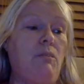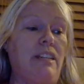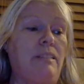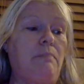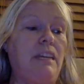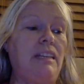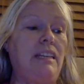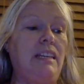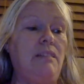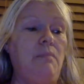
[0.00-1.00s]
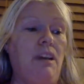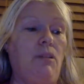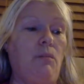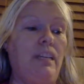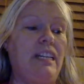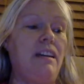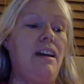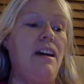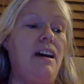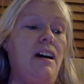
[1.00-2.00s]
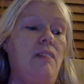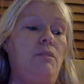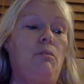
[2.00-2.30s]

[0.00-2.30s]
Wes Bentley, Mayor Whittingham,